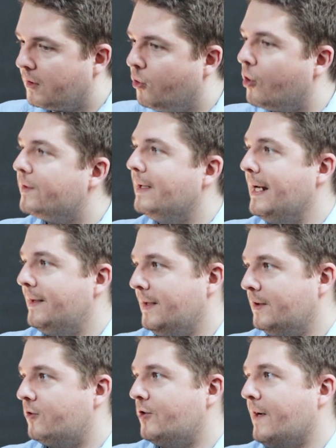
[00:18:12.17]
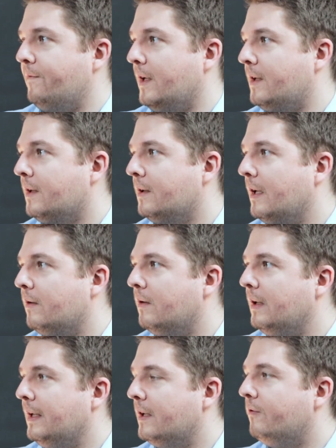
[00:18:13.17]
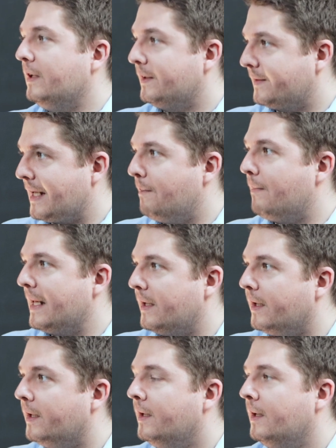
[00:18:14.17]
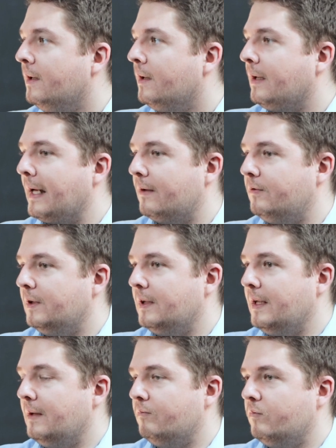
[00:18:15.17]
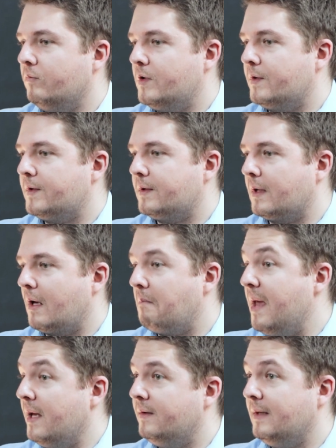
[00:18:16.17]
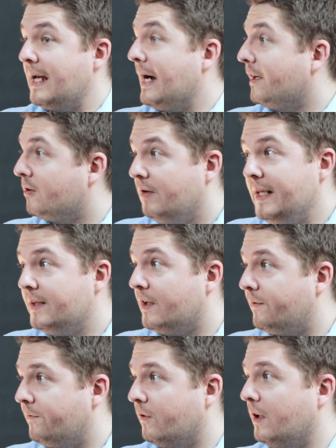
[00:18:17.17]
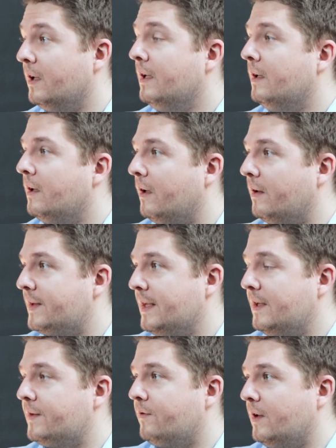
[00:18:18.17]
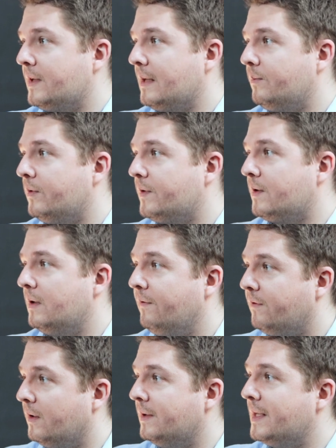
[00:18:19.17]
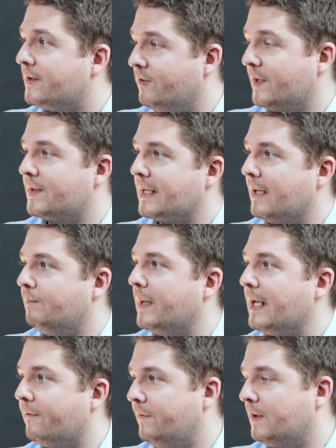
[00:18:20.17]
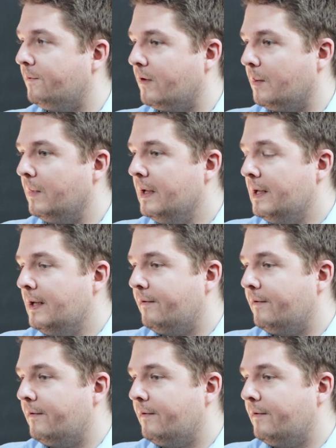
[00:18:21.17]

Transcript: coordinating the traffic in a real-time manner can really just make the air cleaner for cities, for example. So different districts can benefit from